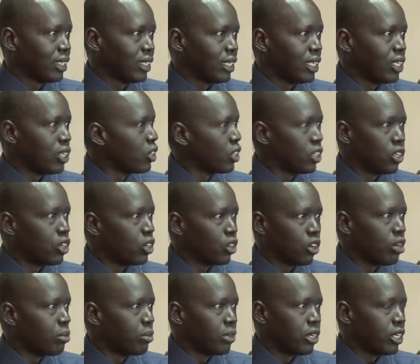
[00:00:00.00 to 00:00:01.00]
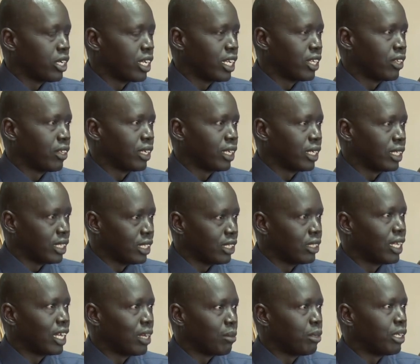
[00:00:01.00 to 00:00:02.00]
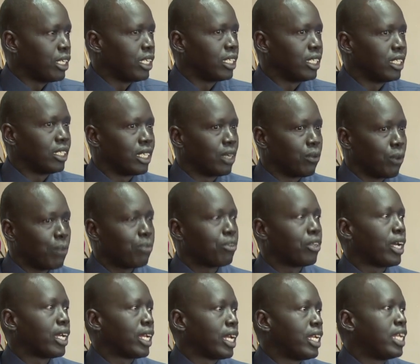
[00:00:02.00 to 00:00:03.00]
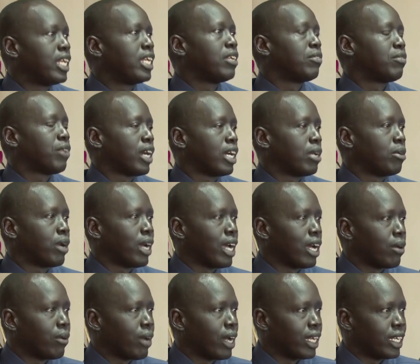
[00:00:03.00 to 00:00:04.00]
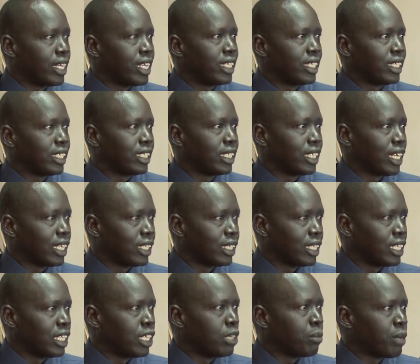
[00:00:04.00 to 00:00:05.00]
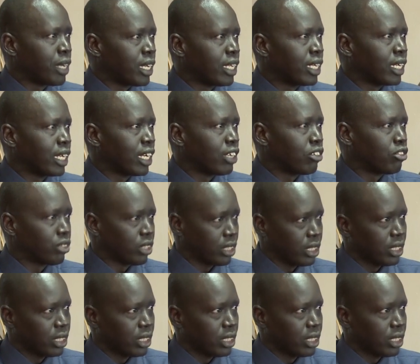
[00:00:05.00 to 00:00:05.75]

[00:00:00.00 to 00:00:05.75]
and not .com. Anything. That means it is a website identified by our identity as an independent country.